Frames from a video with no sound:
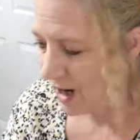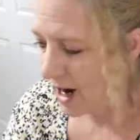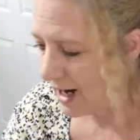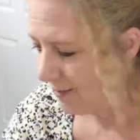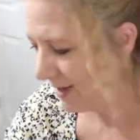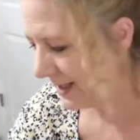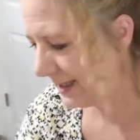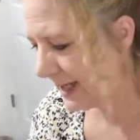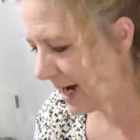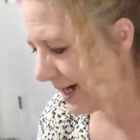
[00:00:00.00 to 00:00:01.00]
I am
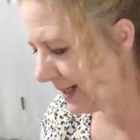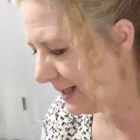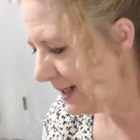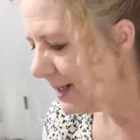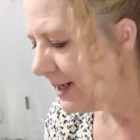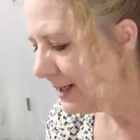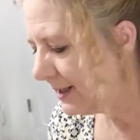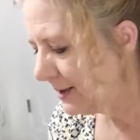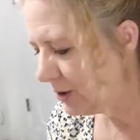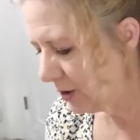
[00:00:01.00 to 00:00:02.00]
excited
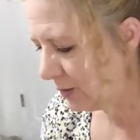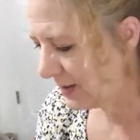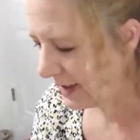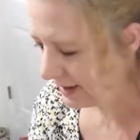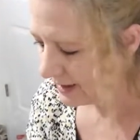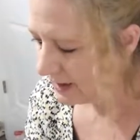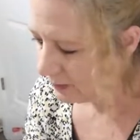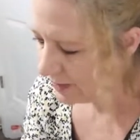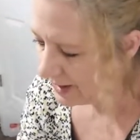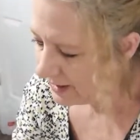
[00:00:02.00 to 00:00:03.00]
to see
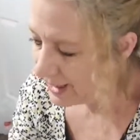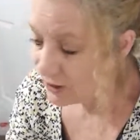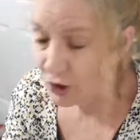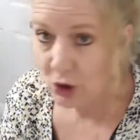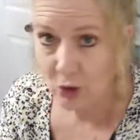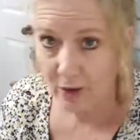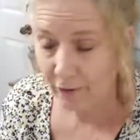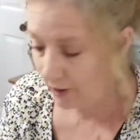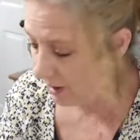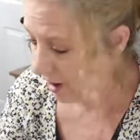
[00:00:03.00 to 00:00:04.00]
this one. It's 2 different